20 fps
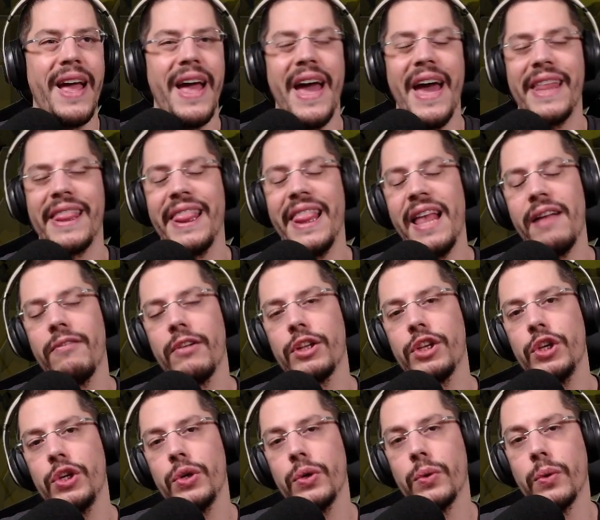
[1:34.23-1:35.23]
At level
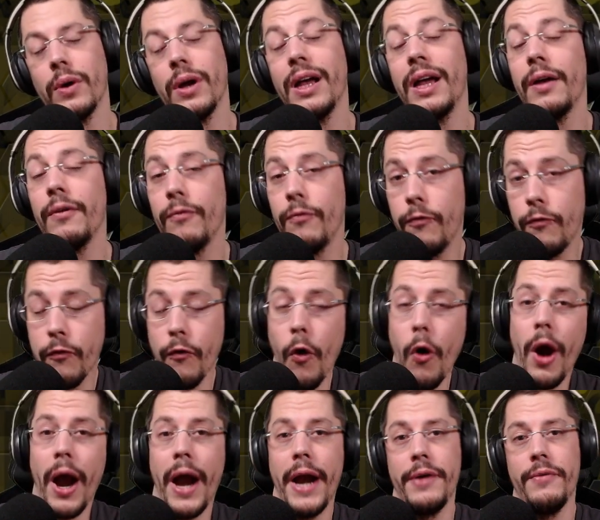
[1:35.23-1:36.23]
2,
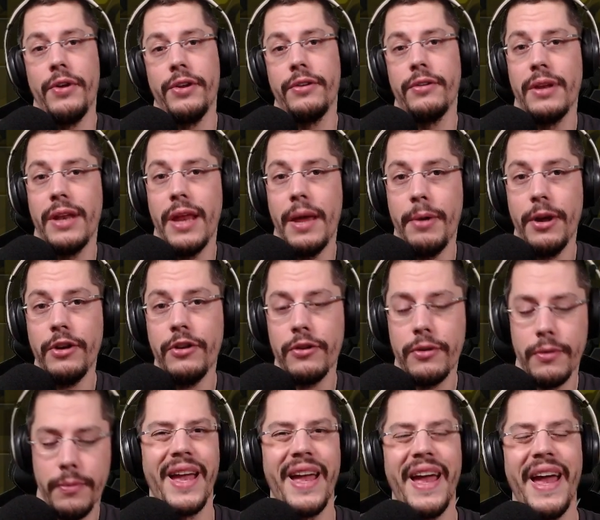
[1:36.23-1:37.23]
400 damage.
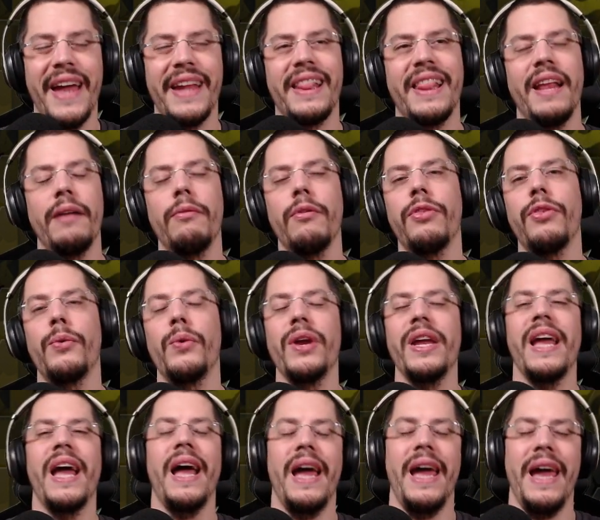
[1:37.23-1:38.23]
At level 3,
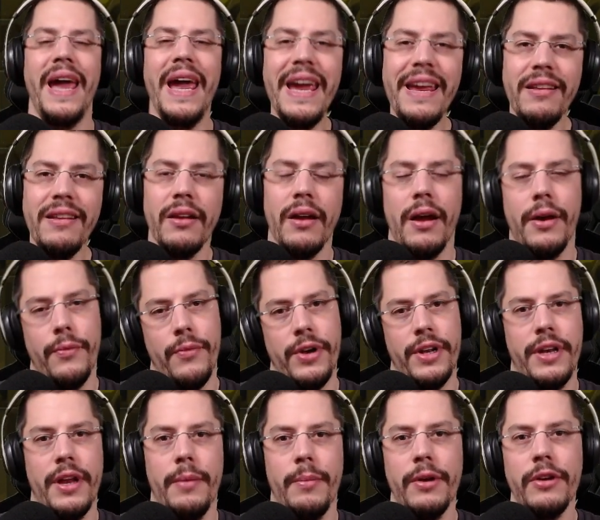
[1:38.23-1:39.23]
800
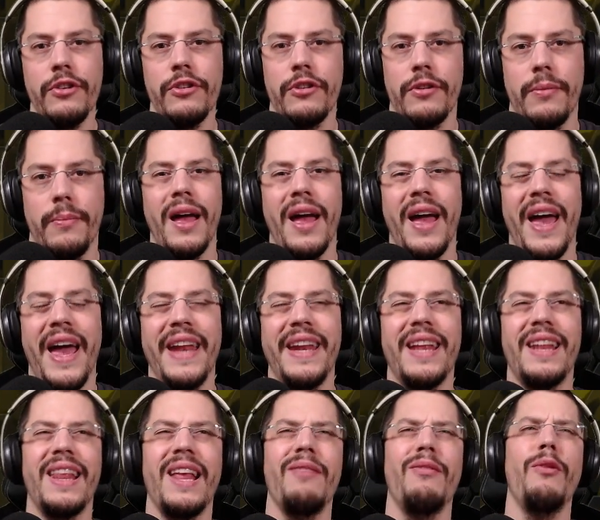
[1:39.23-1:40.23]
damage. And at
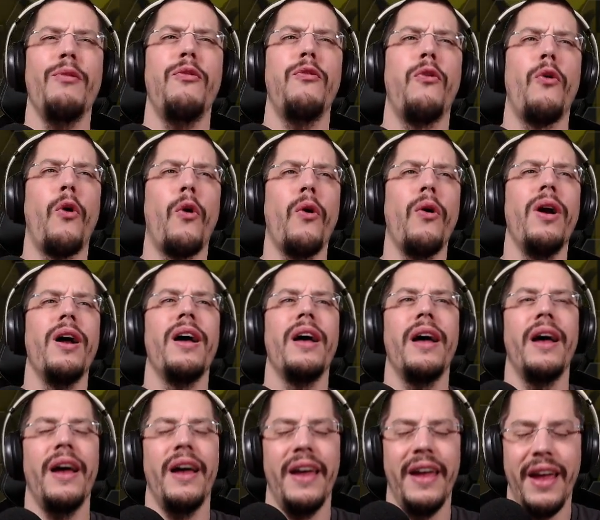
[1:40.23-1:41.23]
level 4,
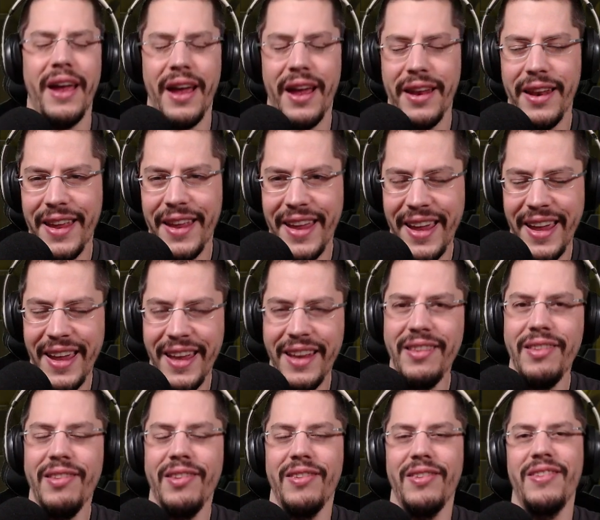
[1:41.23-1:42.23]
an
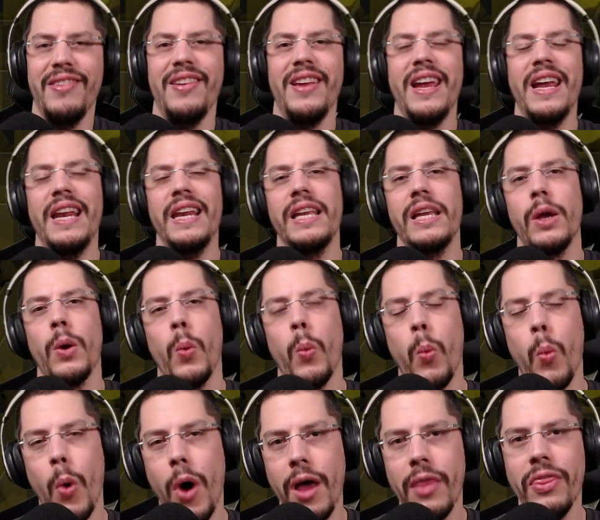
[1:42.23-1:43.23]
insanely
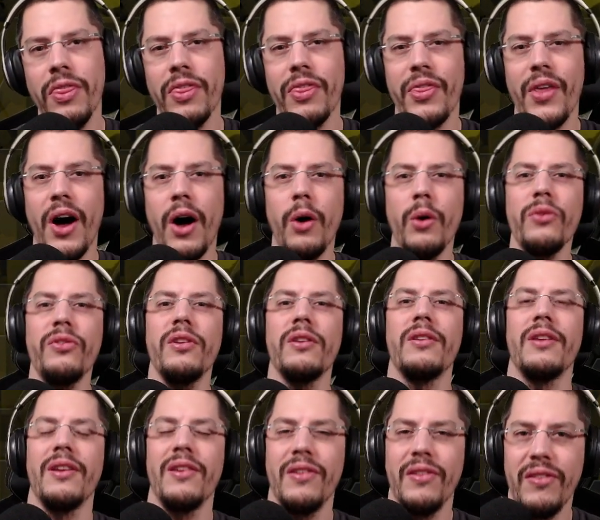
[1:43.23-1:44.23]

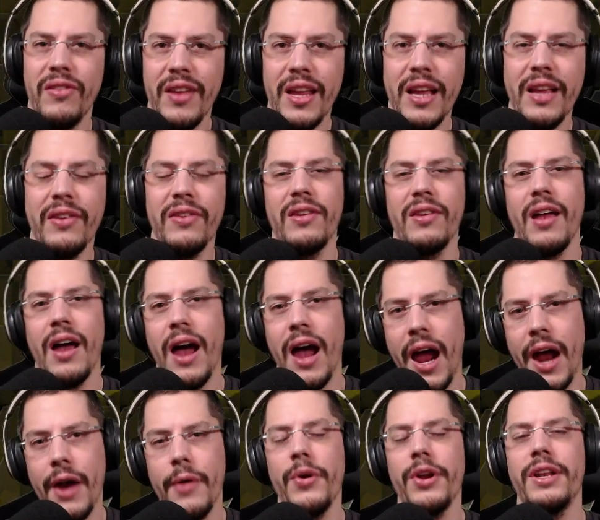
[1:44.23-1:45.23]

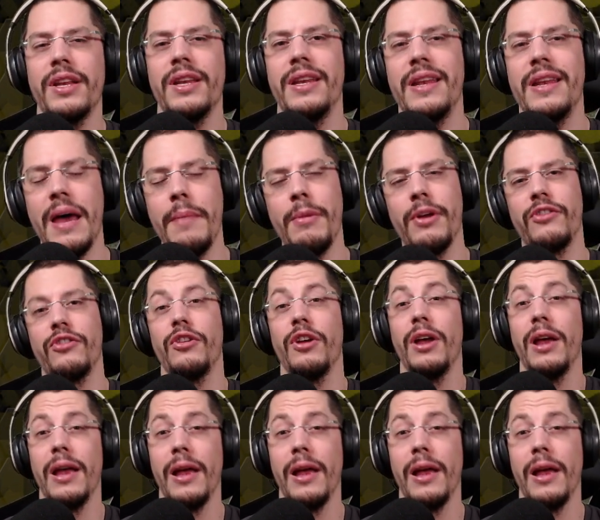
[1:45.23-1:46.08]
1600 damage